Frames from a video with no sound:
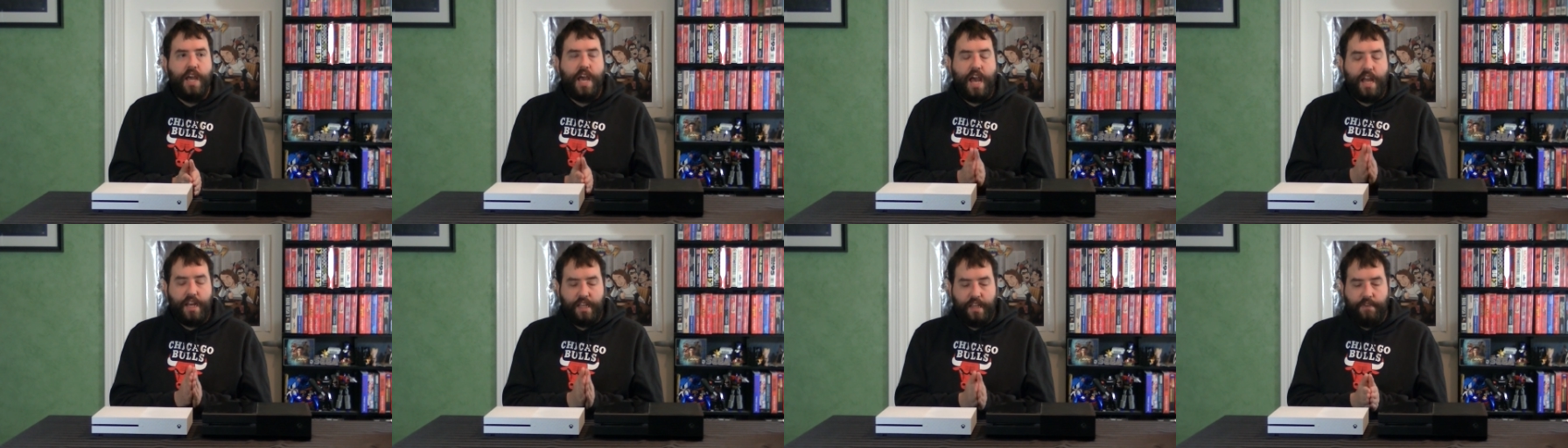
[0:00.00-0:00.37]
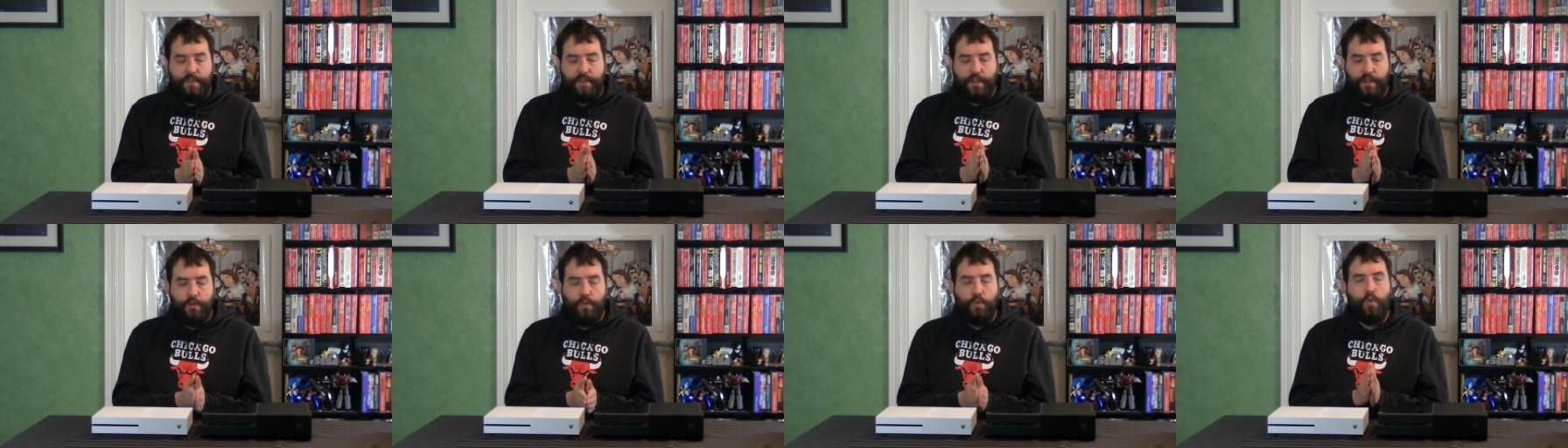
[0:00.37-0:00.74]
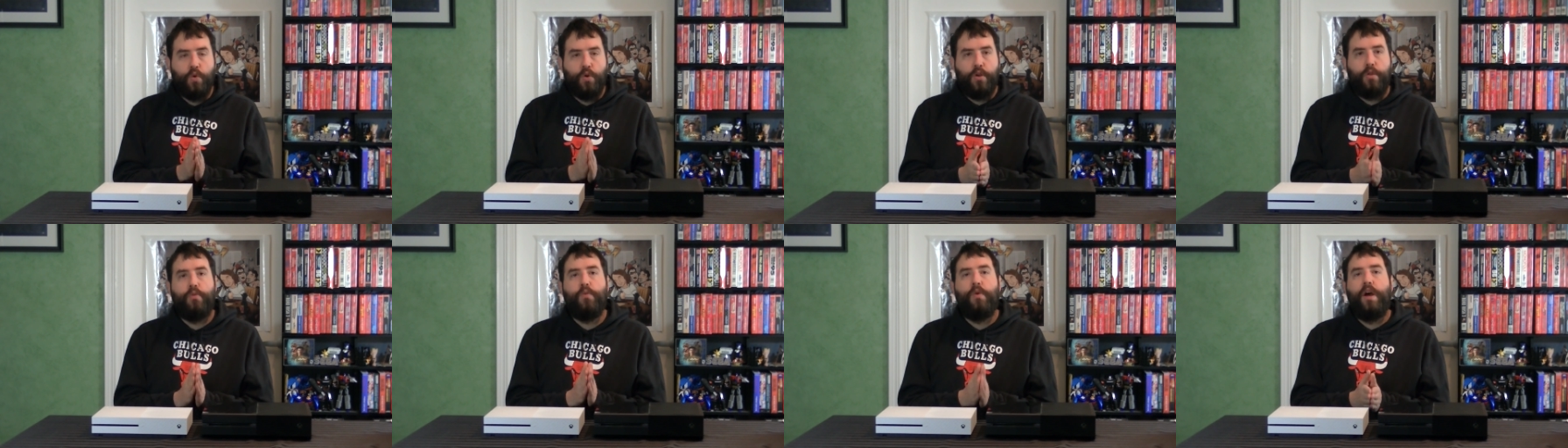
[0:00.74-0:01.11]
at giving you
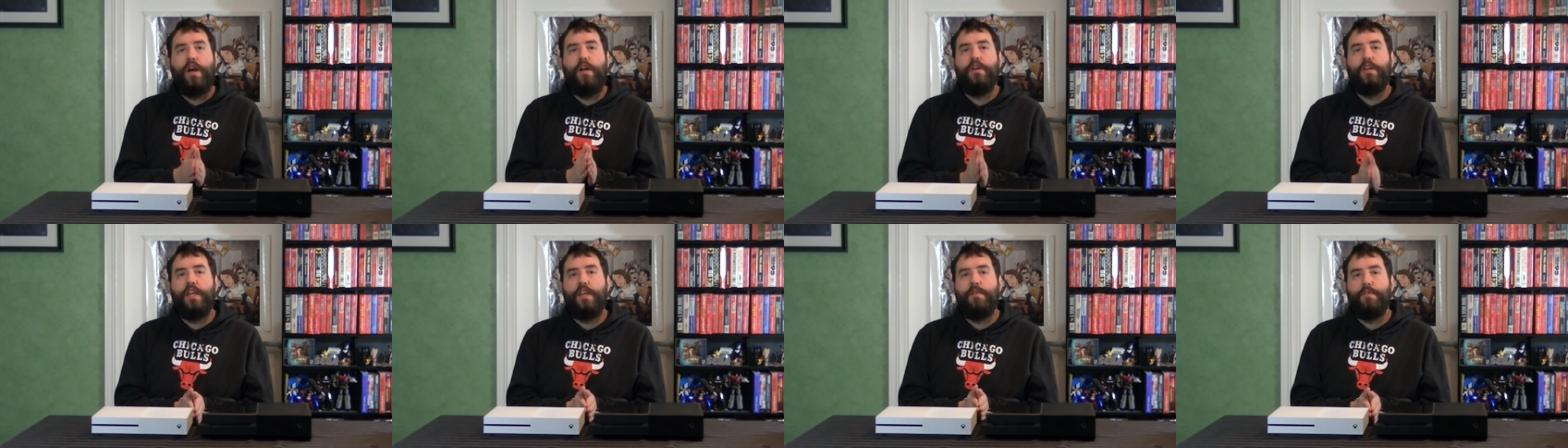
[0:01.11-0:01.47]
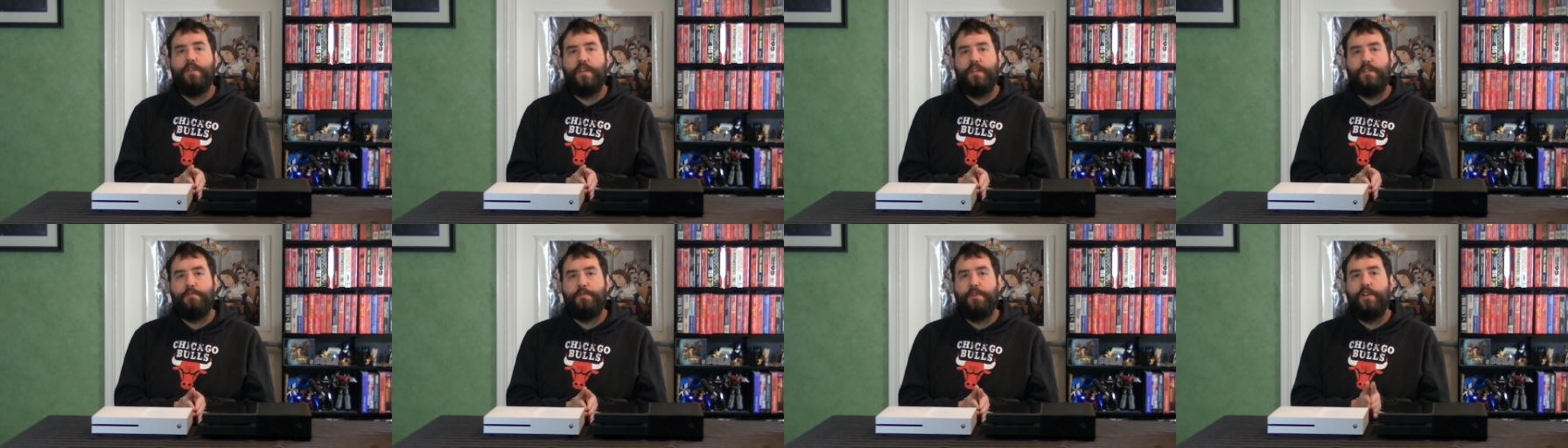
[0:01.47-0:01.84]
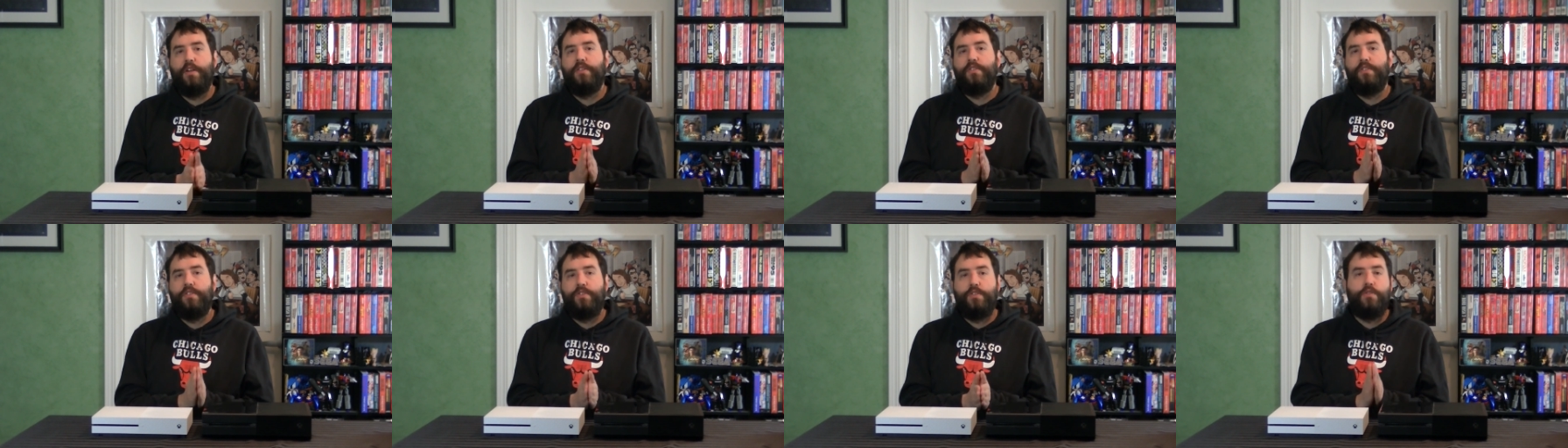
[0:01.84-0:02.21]
worthwhile gaming
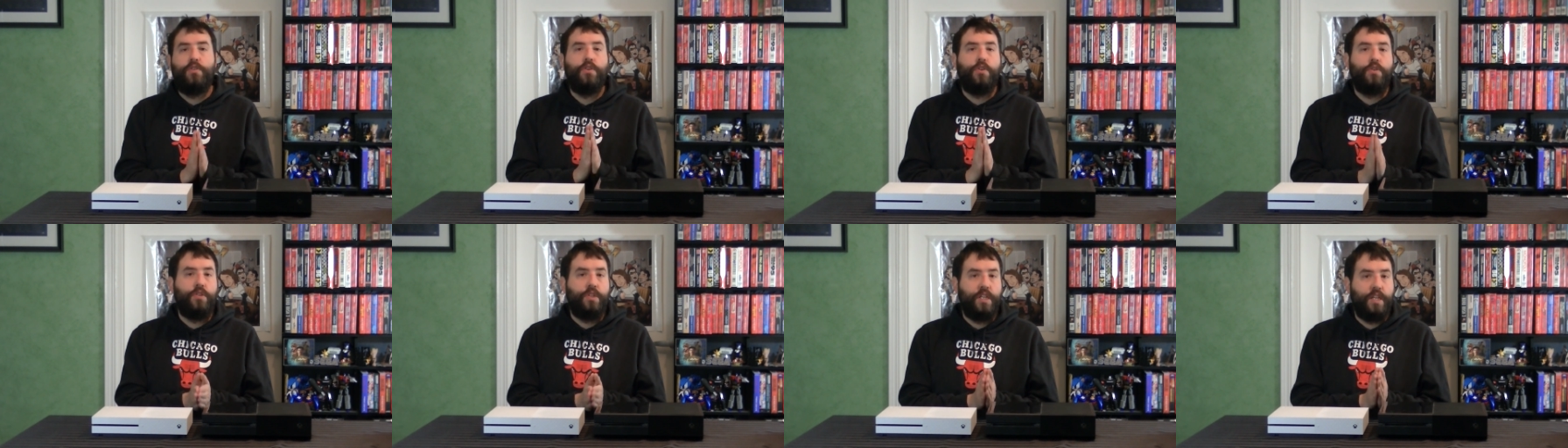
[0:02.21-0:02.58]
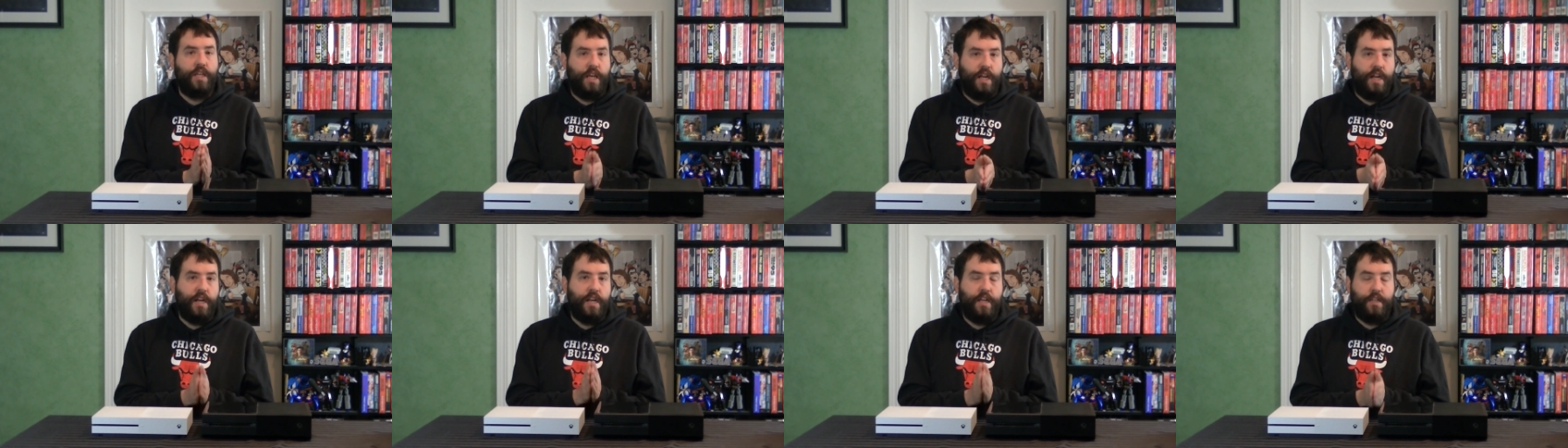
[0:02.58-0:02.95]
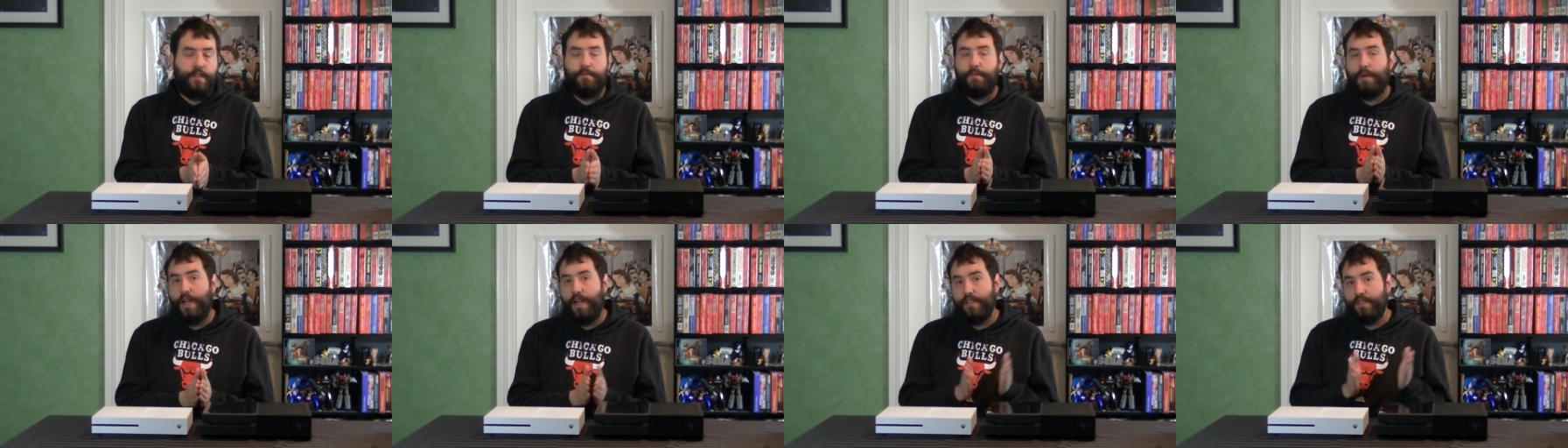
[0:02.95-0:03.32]
experiences you can only get on
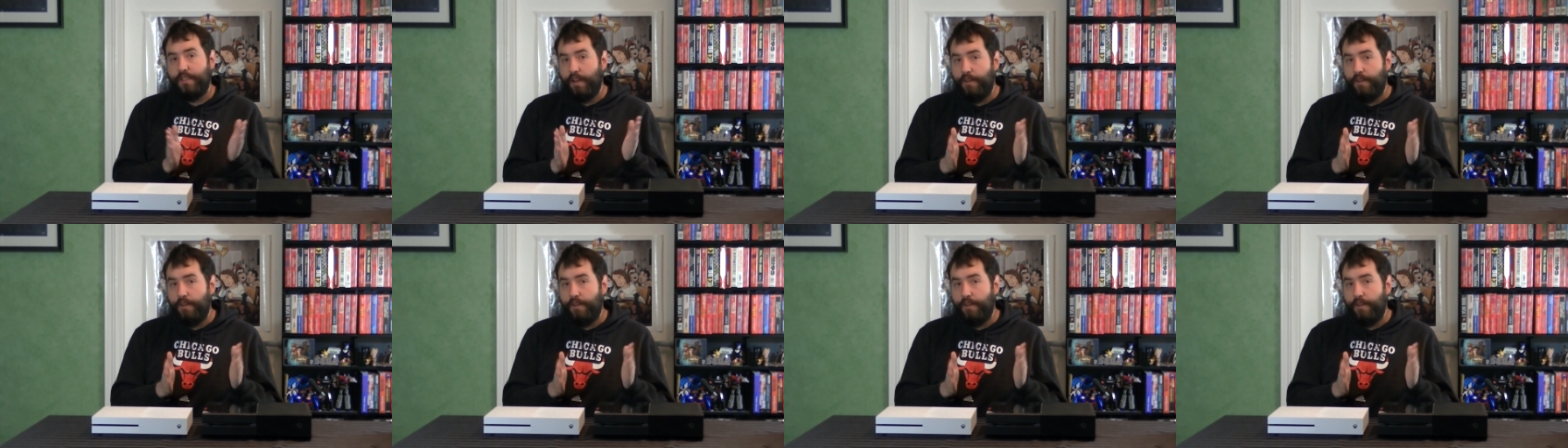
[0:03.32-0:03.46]
Xbox,